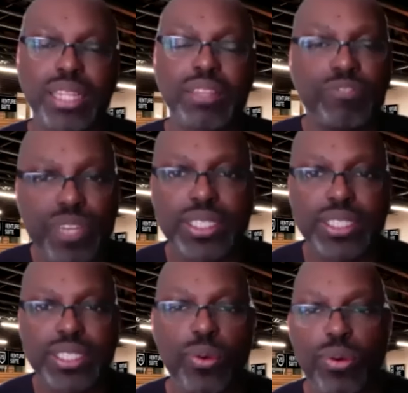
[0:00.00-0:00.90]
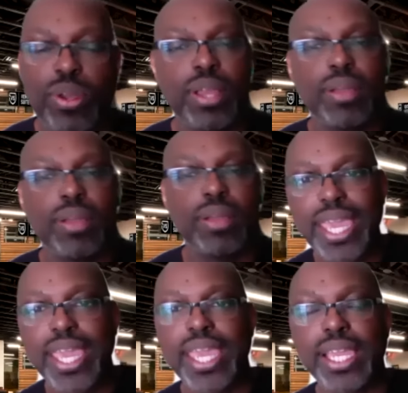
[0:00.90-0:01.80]
The physical
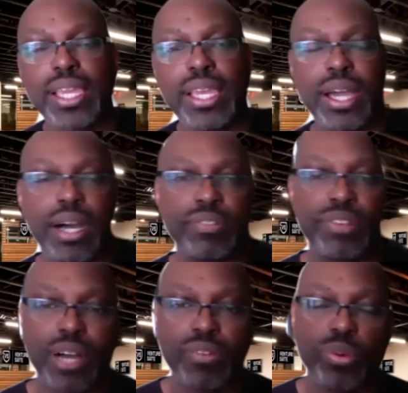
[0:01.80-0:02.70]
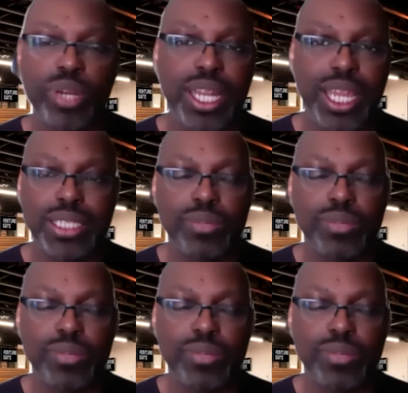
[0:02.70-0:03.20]
being of, of what it is.